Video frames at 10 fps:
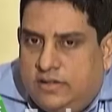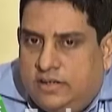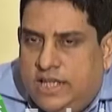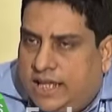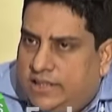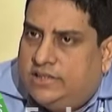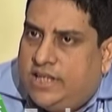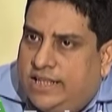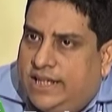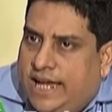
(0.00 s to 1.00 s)
The other
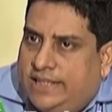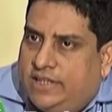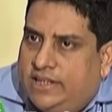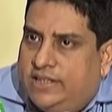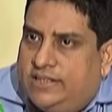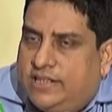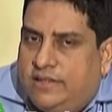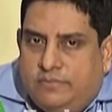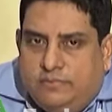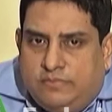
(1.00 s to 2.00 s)
thing that I think this
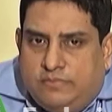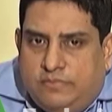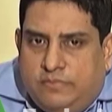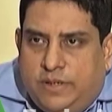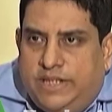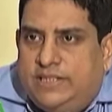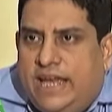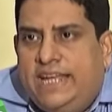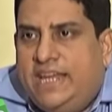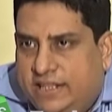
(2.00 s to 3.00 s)
team beats
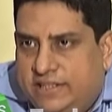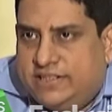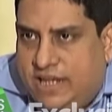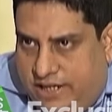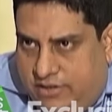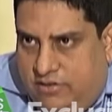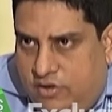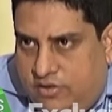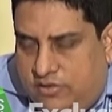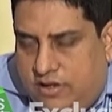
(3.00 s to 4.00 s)
any other side,
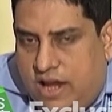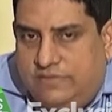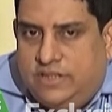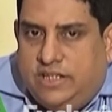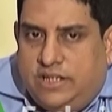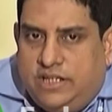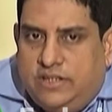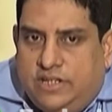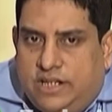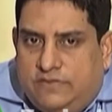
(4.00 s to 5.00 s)
or I've seen
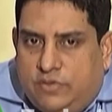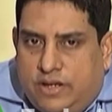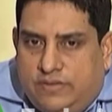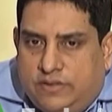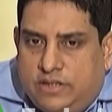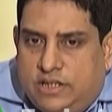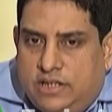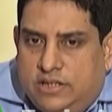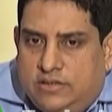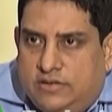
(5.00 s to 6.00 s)
Indian cricket for twenty-five, thirty
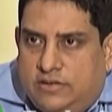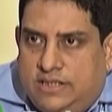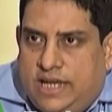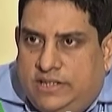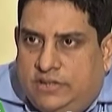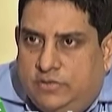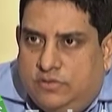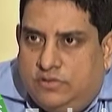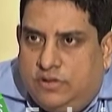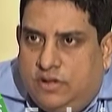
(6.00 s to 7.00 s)
years, is attitude.
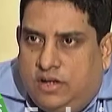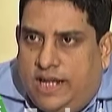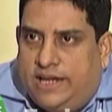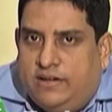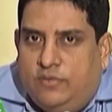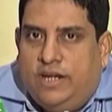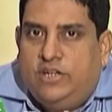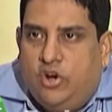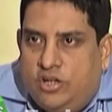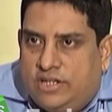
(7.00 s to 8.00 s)
Like when
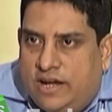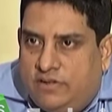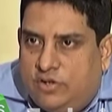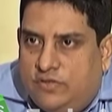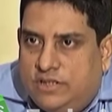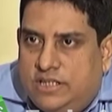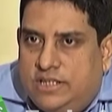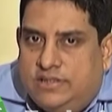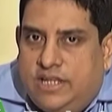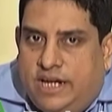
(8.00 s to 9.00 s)
you all travelled
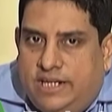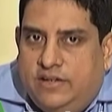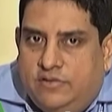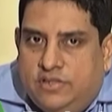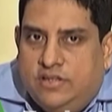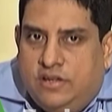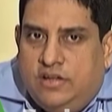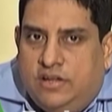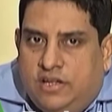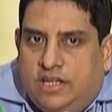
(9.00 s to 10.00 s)
overseas, the idea was,
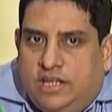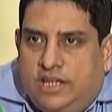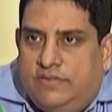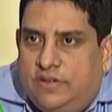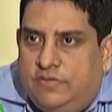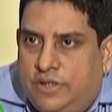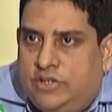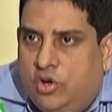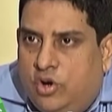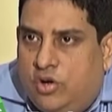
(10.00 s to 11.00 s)
even if we
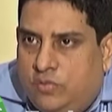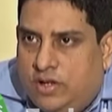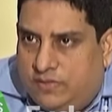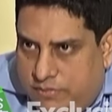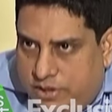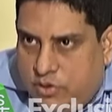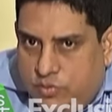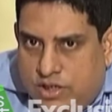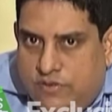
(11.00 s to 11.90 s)
draw or whatever, I mean, you were